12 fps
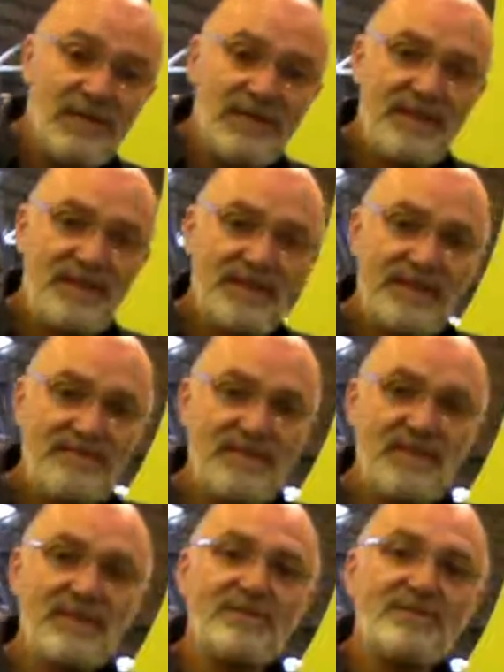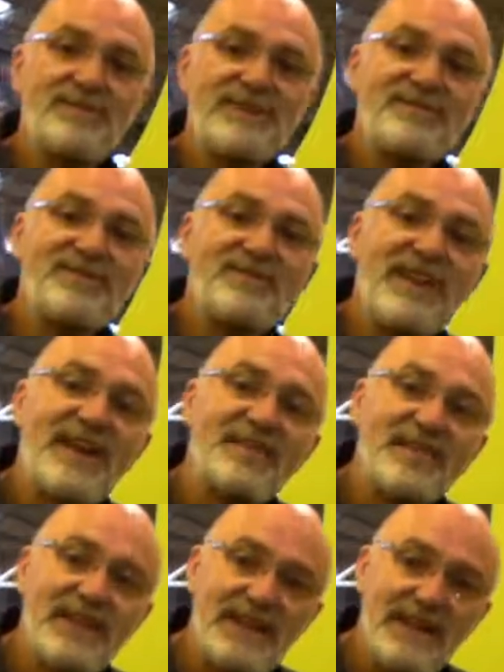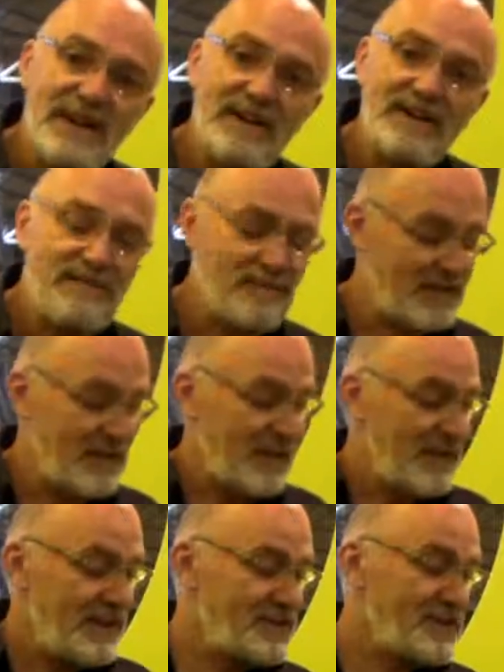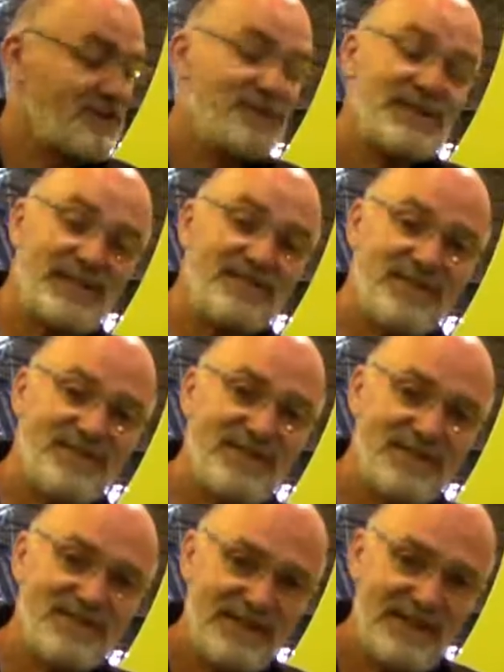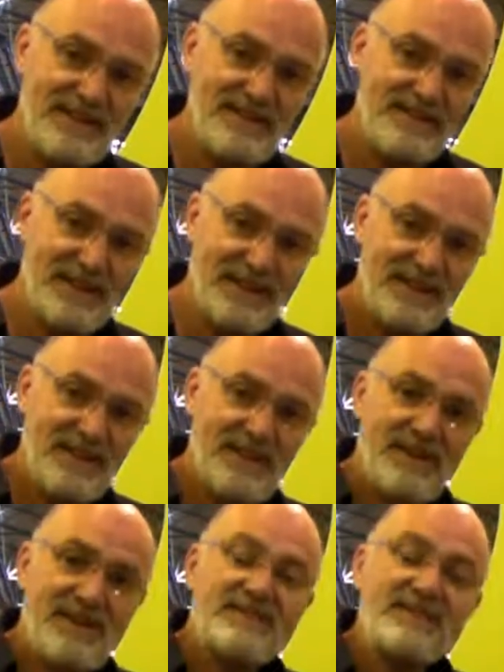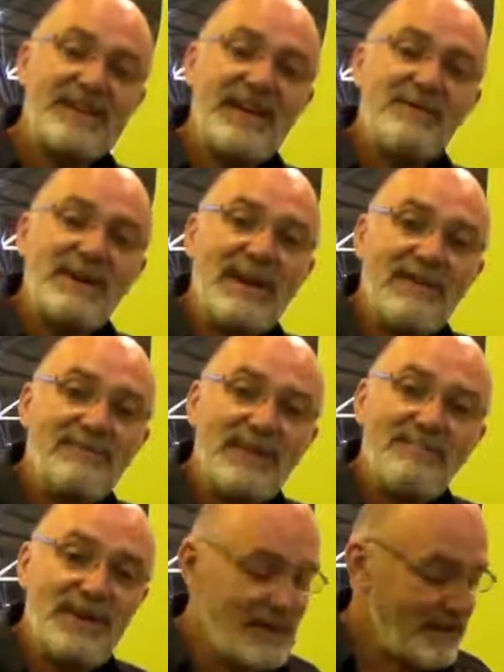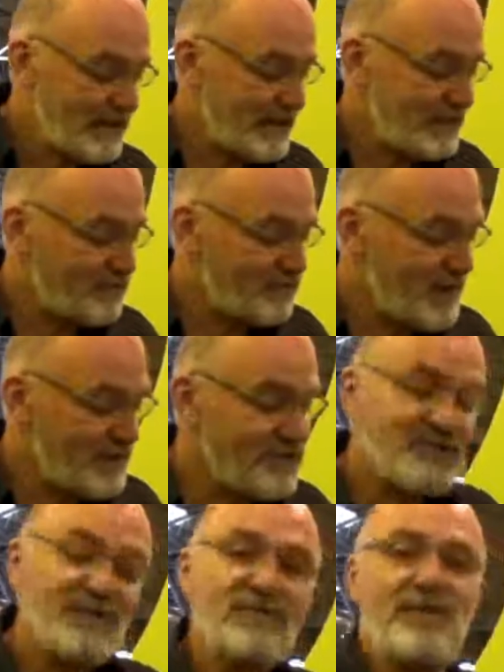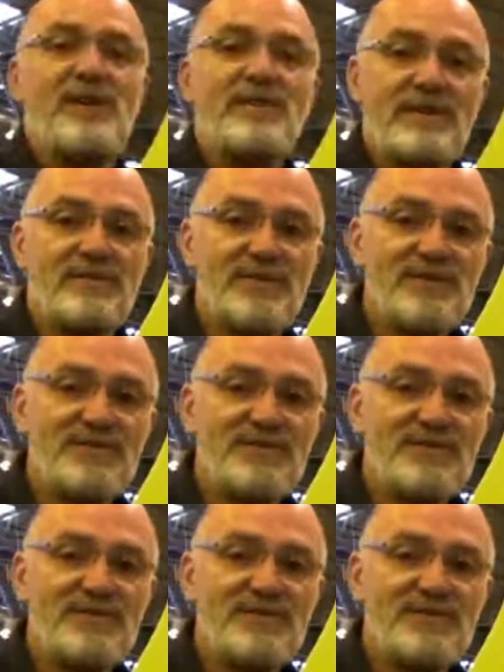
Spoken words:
One thing they've done to extend the life is to create seasonality. So now we have the meerkat dressed as Father